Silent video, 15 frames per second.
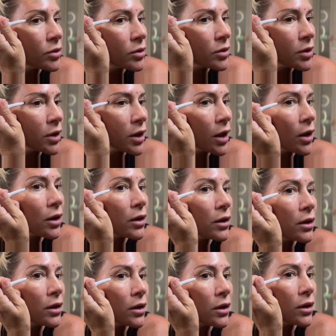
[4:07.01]
here,
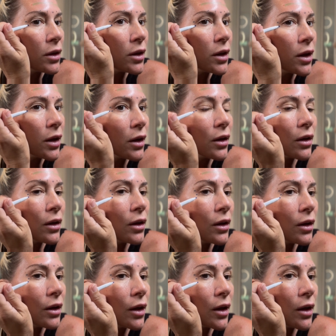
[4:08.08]
here,
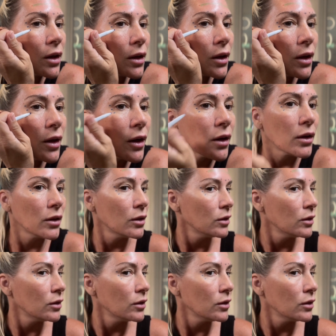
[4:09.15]
and here.